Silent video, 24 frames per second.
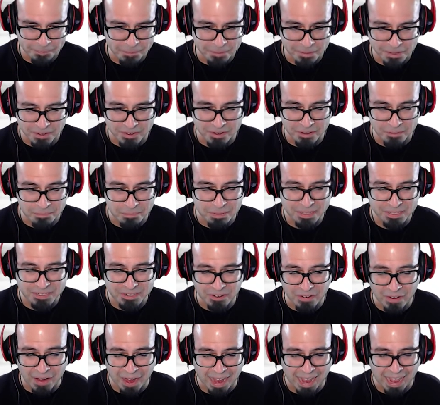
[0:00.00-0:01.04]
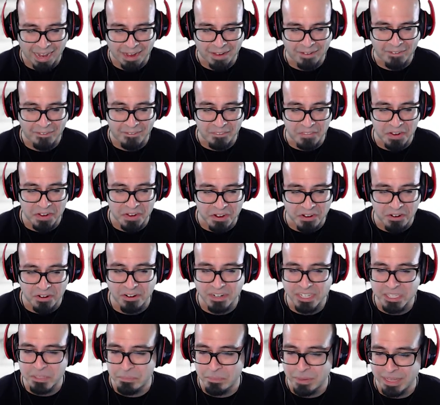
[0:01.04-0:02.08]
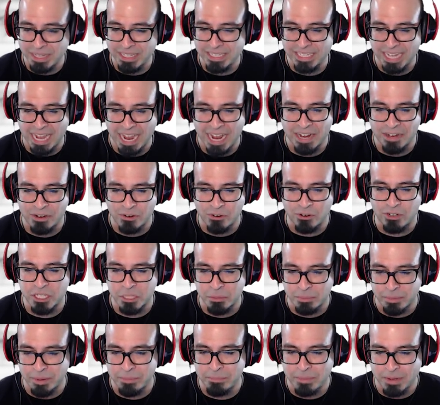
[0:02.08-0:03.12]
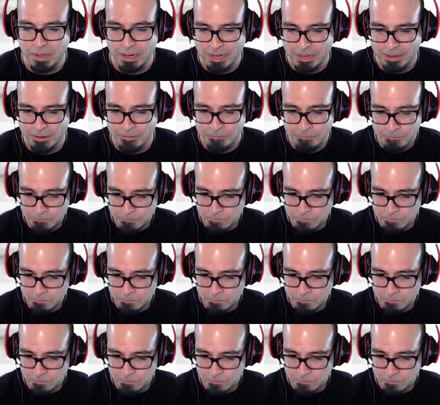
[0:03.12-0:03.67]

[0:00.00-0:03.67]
You're gonna put your hand in the nerd's piss and or spit bucket.